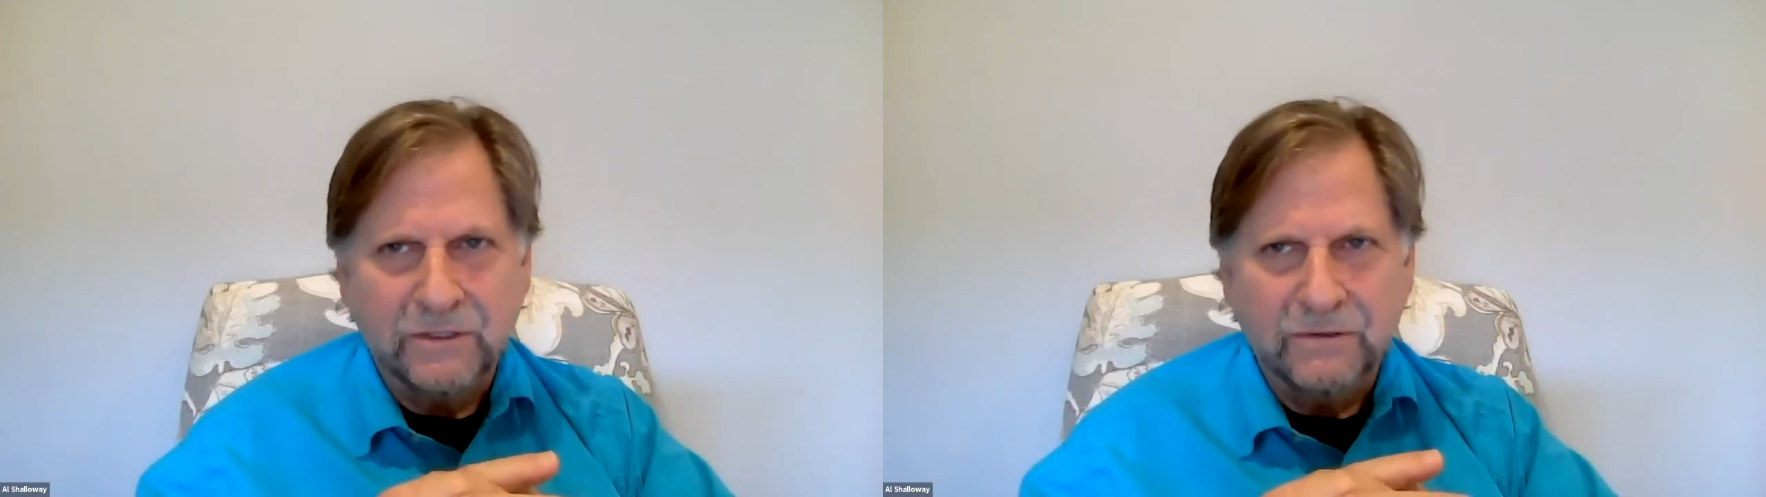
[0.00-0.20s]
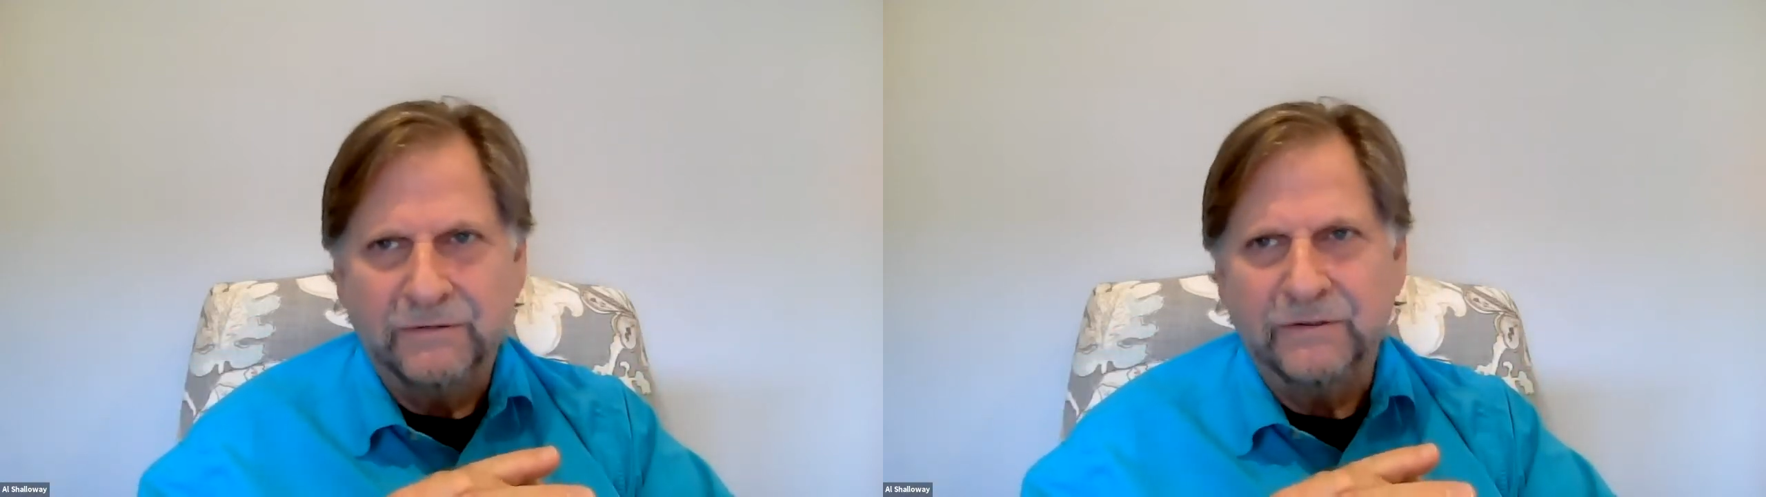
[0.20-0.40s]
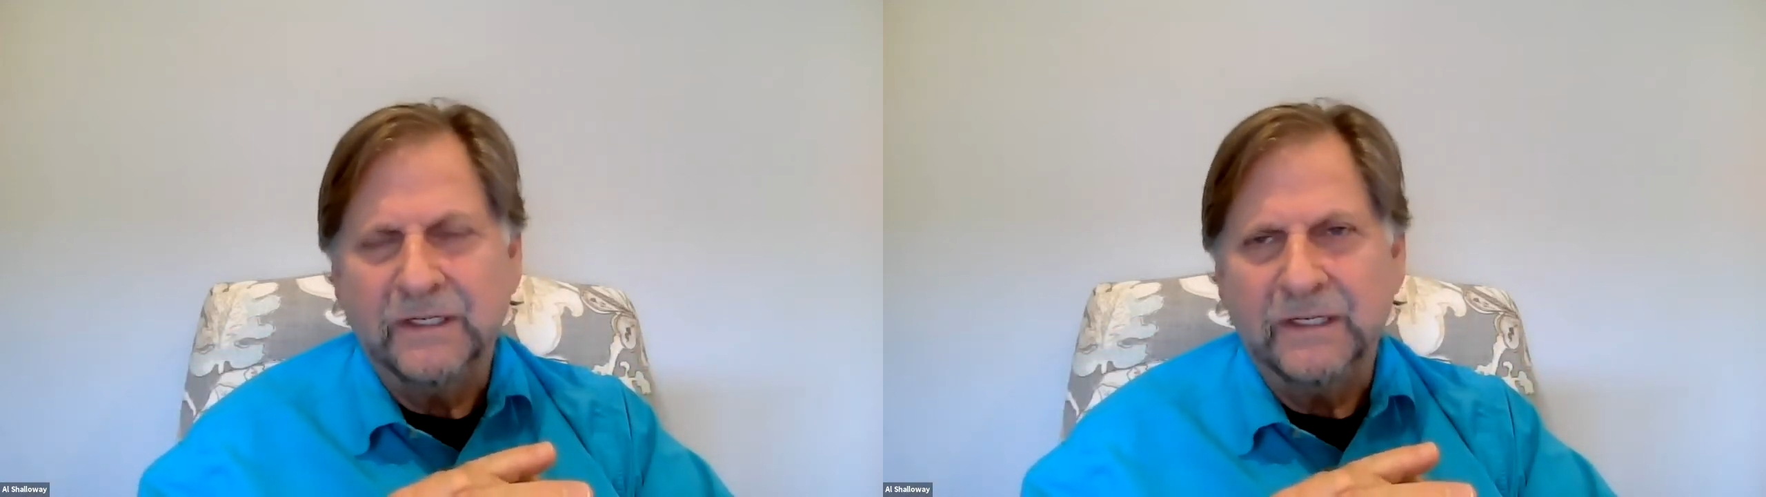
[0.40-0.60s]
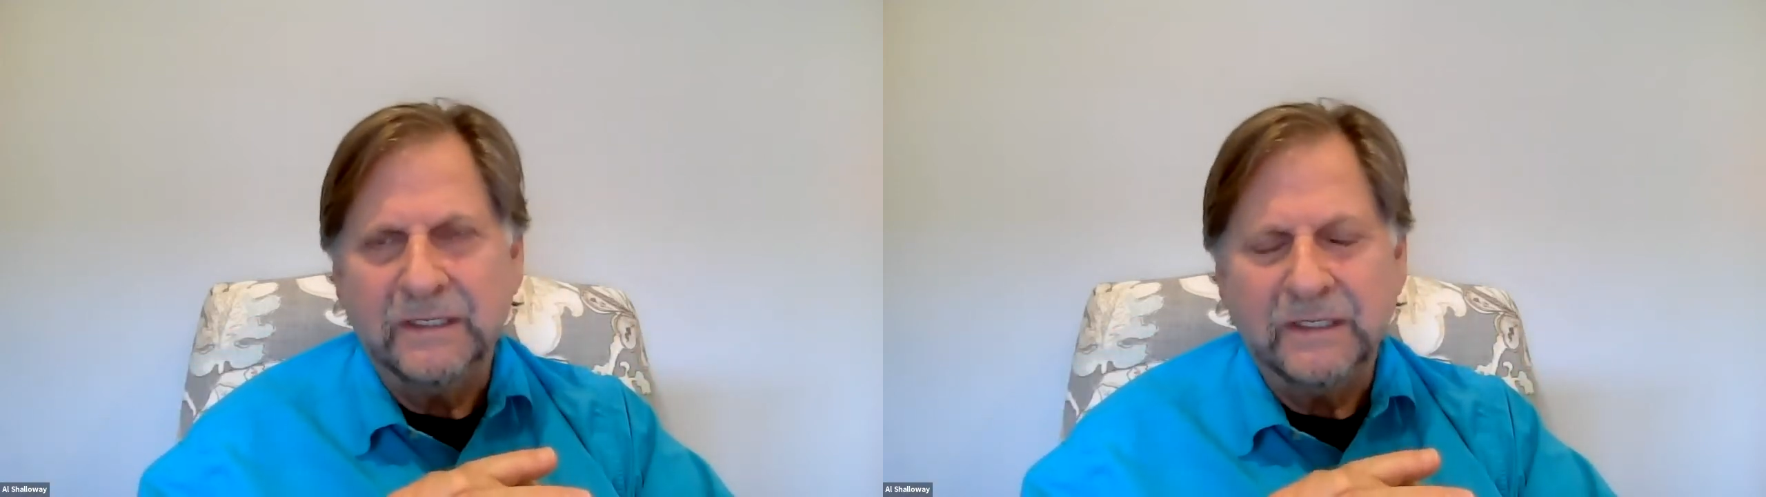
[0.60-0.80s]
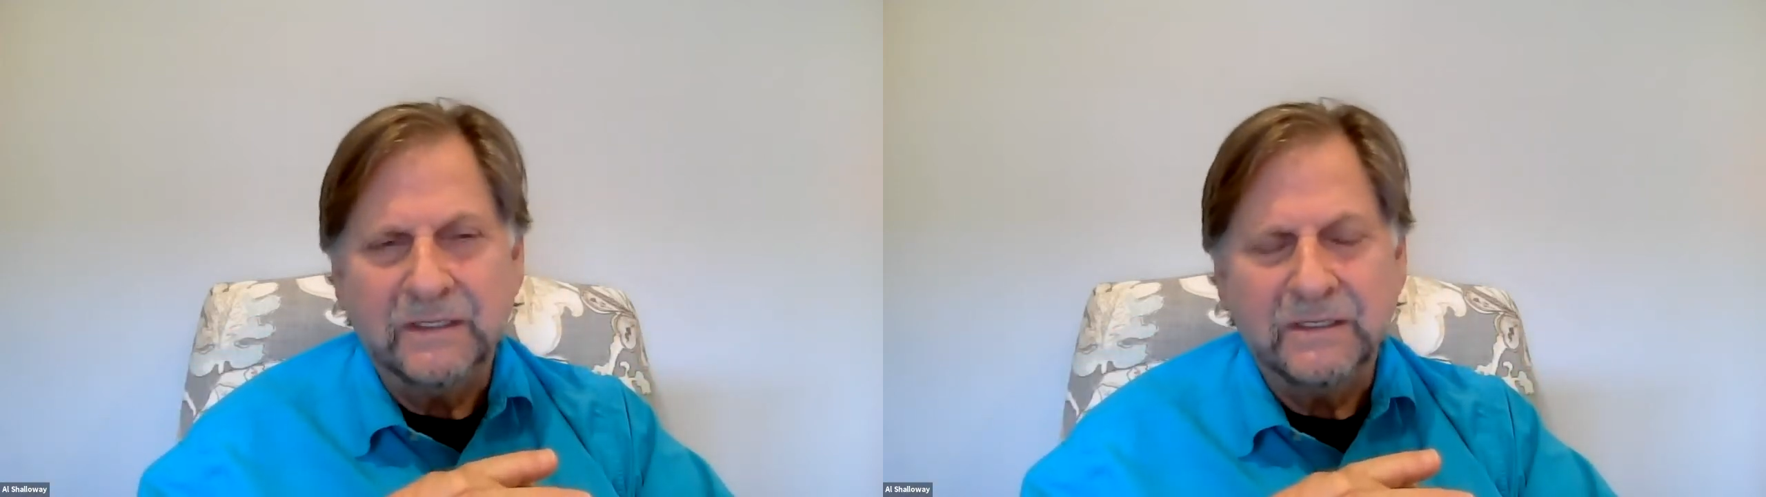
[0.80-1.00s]
two different
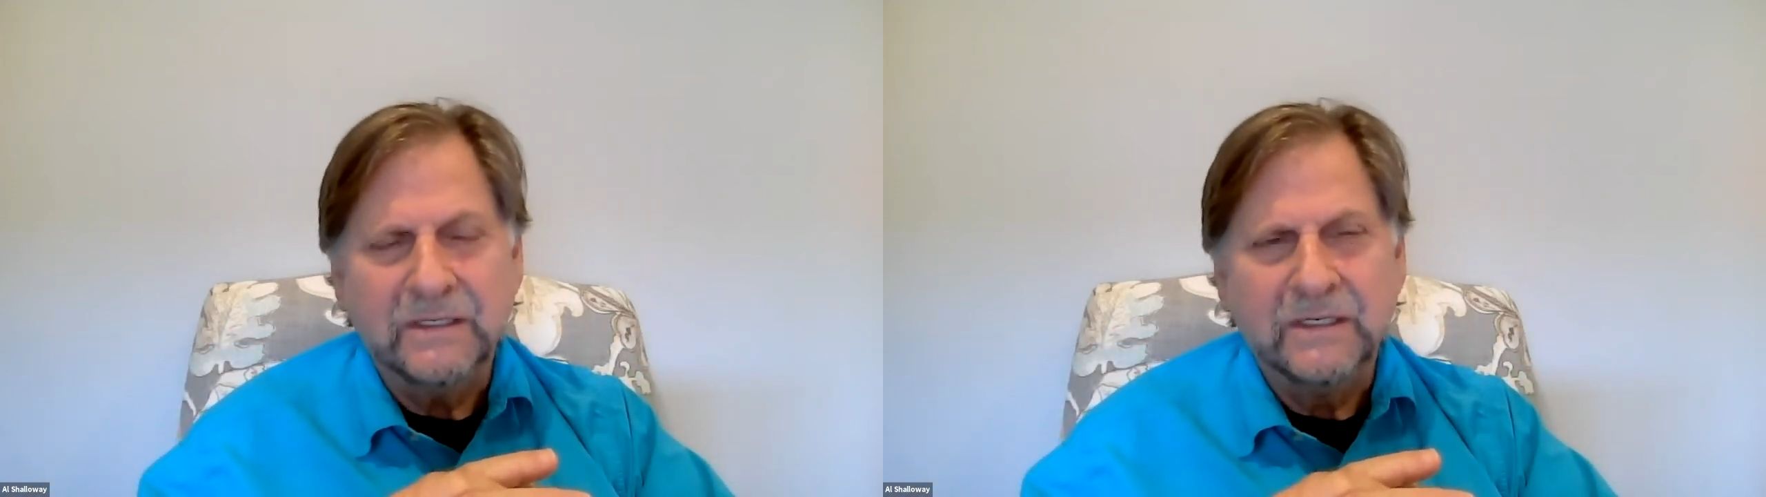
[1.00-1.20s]
kinds.